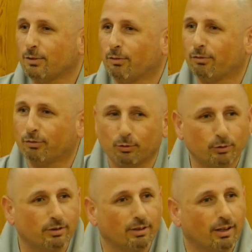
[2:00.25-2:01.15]
no
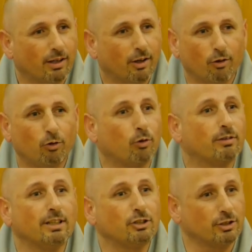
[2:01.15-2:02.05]
food, no
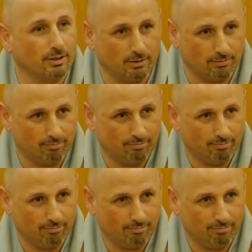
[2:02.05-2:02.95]
teaching.
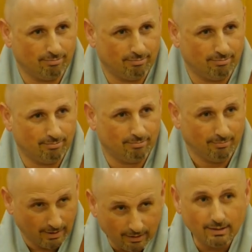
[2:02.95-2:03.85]

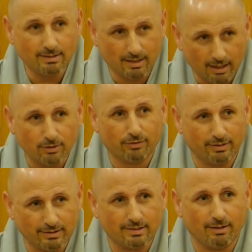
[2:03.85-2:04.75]
There is kind of
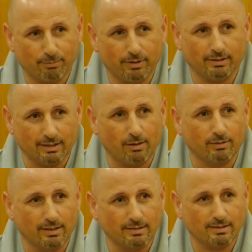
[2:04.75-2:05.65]
this temple
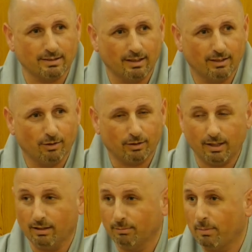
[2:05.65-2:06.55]
nowadays.
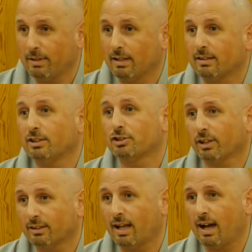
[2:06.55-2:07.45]
Okay, maybe the
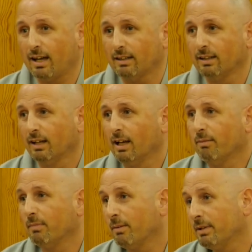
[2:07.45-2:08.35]
teacher died,
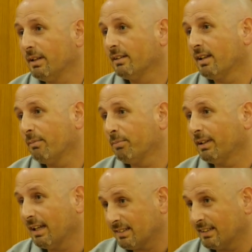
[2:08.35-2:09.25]
maybe the
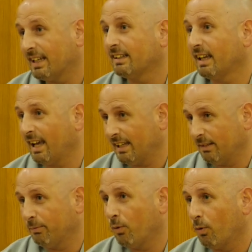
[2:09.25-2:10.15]
temple doesn't get
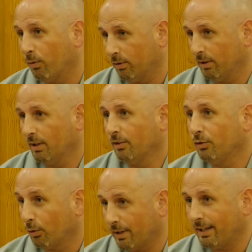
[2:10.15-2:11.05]
any more
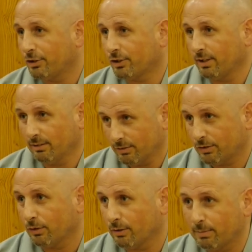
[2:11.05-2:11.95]
donation,
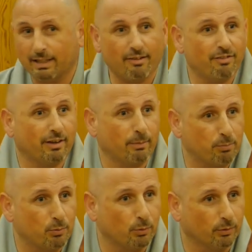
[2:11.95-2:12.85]
so it become very
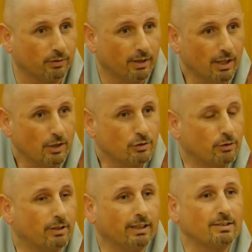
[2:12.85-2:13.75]
poor.
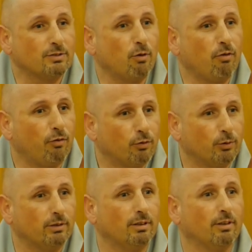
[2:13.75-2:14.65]
So there is no
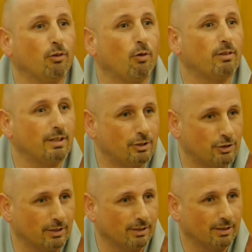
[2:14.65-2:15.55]
food, no
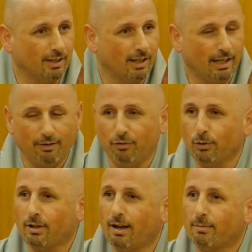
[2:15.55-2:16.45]
teaching. If
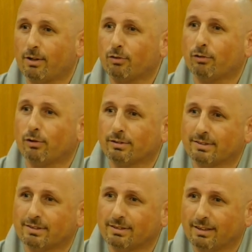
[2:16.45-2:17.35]
you come
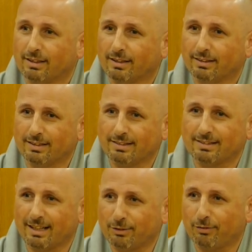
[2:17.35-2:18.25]
across this
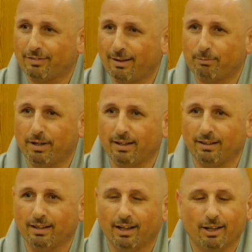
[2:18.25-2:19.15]
kind of
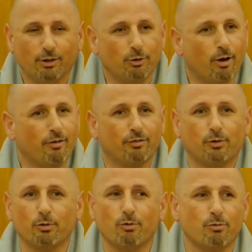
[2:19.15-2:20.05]
temple, you have
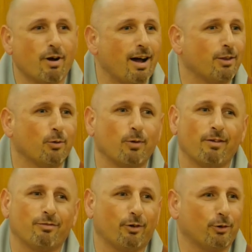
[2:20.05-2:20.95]
to run away
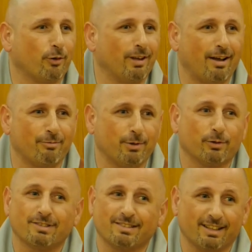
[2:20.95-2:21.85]
for your life
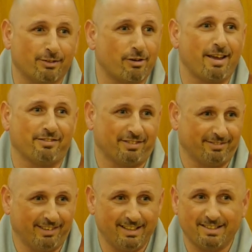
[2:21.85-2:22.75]
because it's a grave,
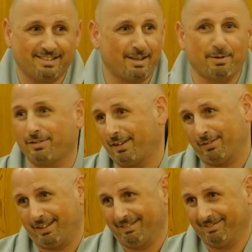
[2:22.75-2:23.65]
it's a
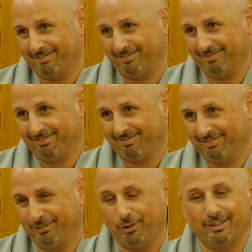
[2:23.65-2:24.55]
cemetery.
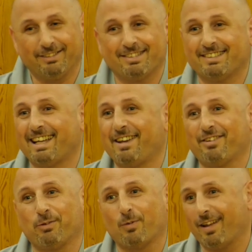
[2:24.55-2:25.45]
Don't stay
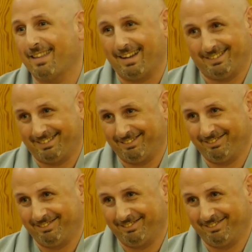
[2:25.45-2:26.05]
even one night.